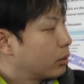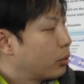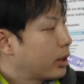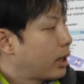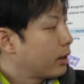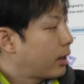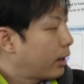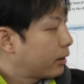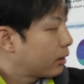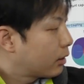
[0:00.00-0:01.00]
we can
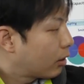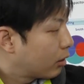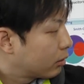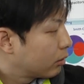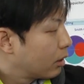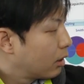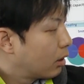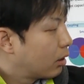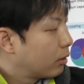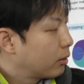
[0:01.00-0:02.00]
get the
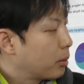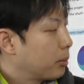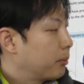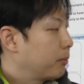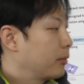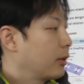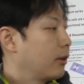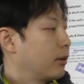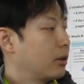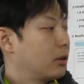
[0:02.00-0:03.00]
uh,
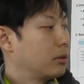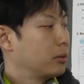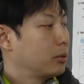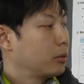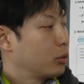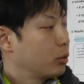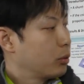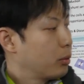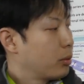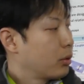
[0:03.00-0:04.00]
uh,
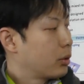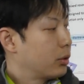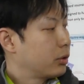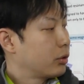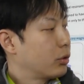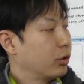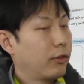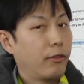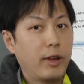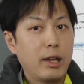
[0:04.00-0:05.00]
Good, good
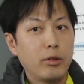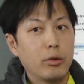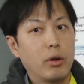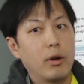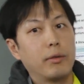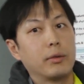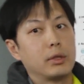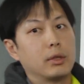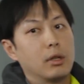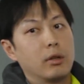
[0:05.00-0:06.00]
value of
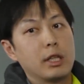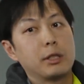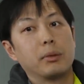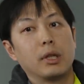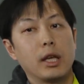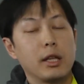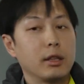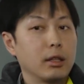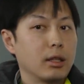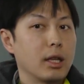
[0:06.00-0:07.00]
uh, ex
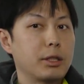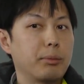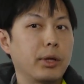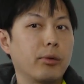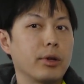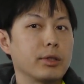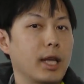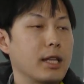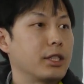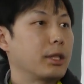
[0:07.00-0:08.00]
in experience
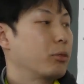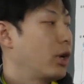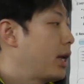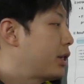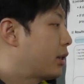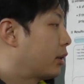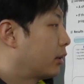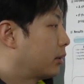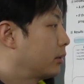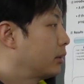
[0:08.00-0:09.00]
and
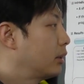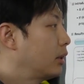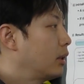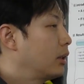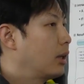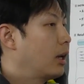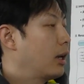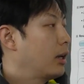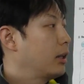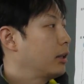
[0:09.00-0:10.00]
simulation,
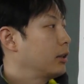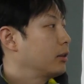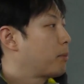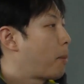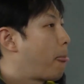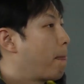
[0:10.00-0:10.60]
and